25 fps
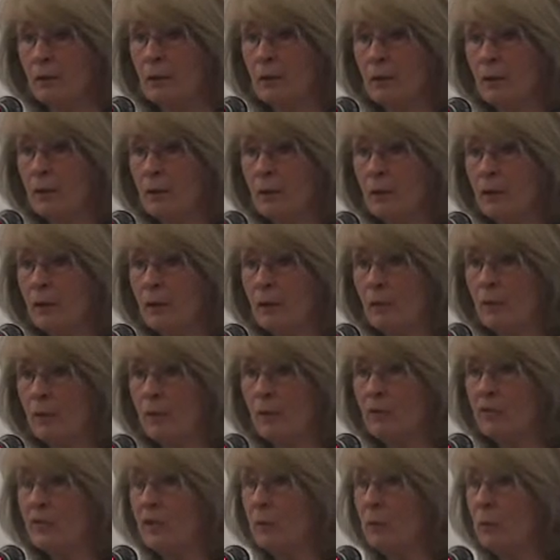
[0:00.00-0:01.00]
You know,
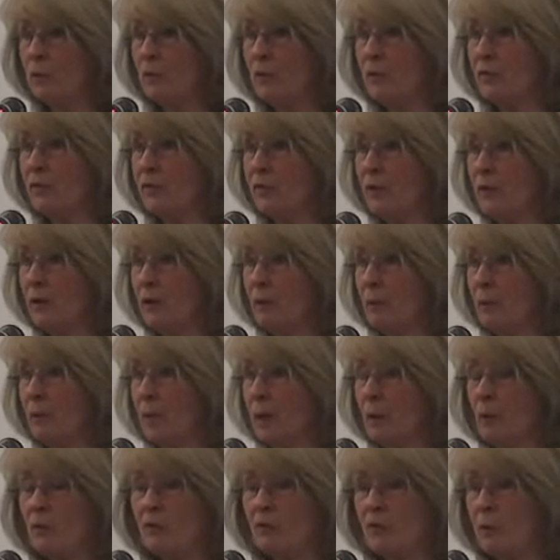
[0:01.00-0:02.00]
that it was,
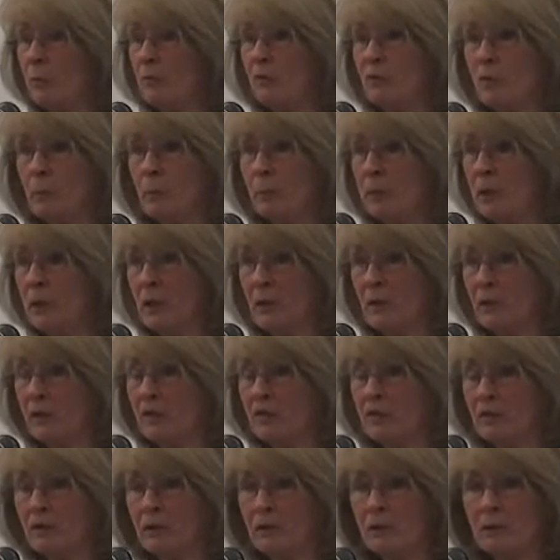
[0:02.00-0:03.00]
I was some sort of
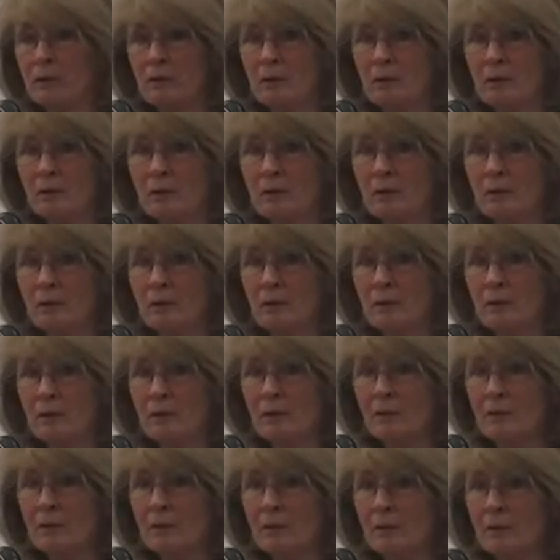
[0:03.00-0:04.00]
Puritan.
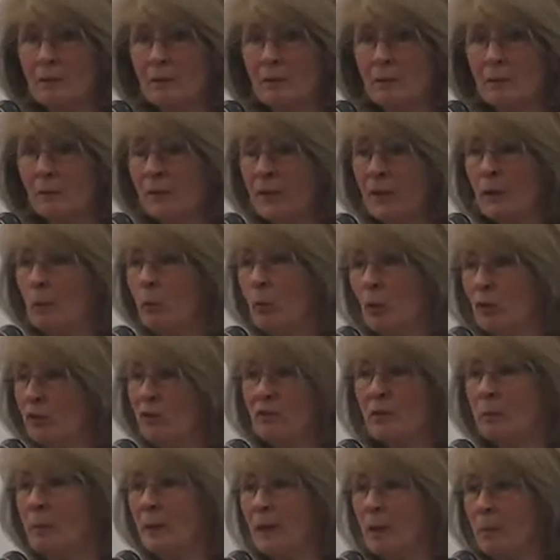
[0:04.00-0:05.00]
But that
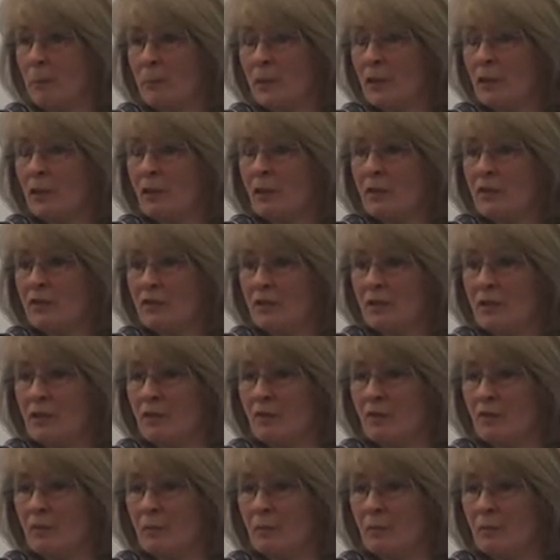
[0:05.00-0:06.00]
wasn't about
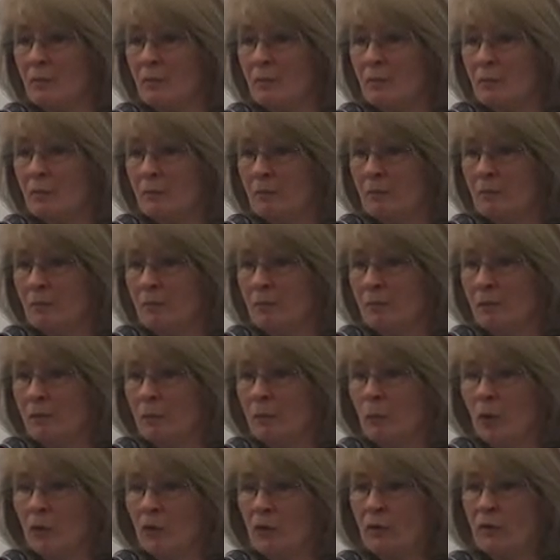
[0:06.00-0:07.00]
Puritanism.
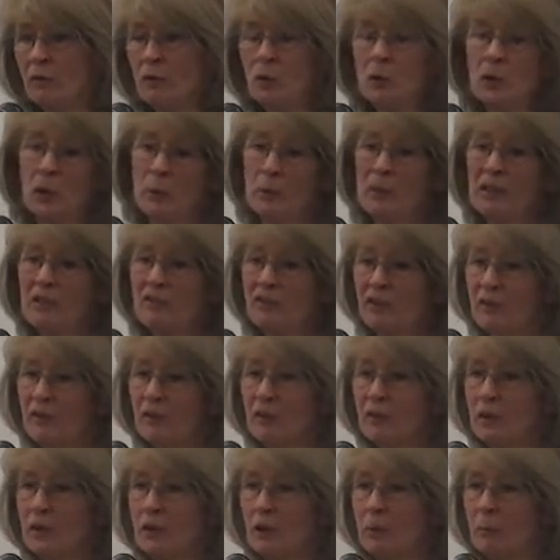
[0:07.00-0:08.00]
It was, you know, when he said
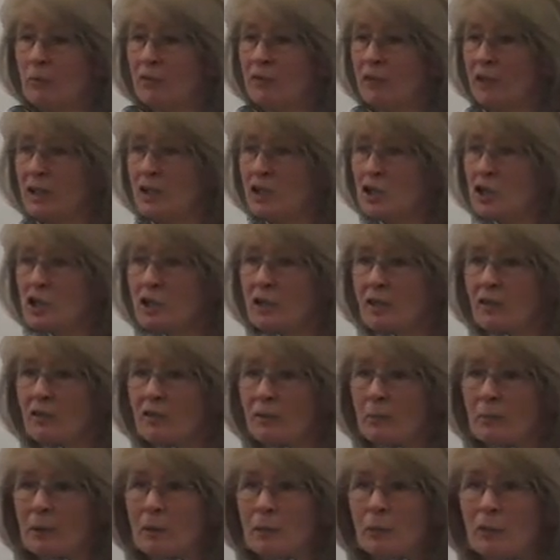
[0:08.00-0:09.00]
the
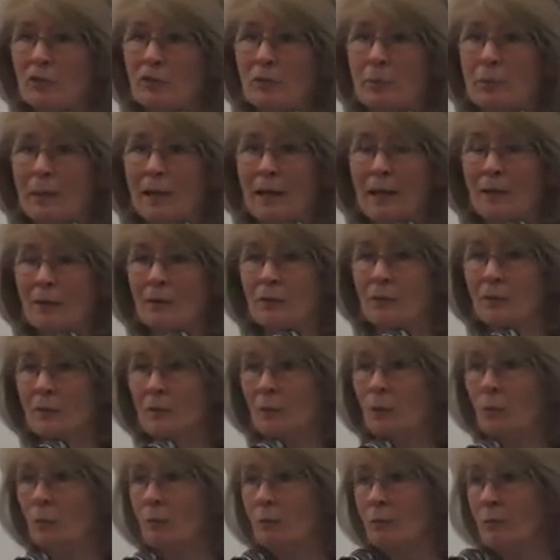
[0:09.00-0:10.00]
neo-abstentionism, that was
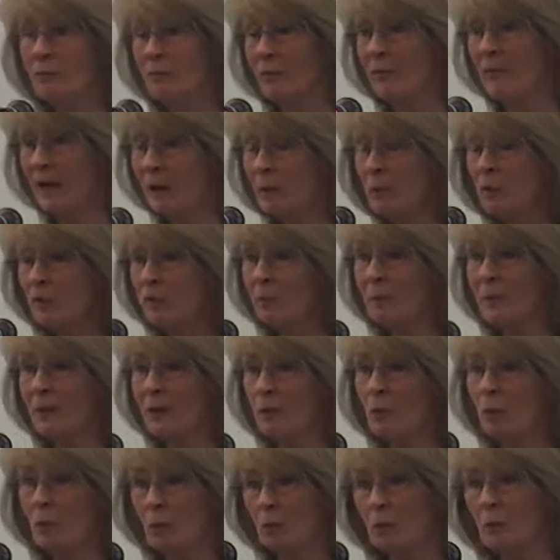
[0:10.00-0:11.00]
about
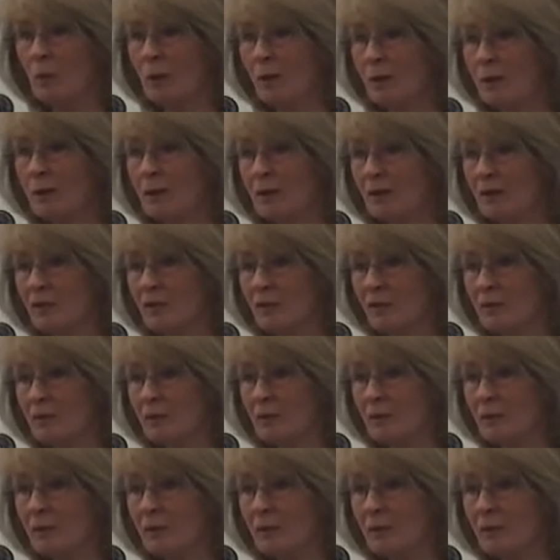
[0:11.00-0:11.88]
what works.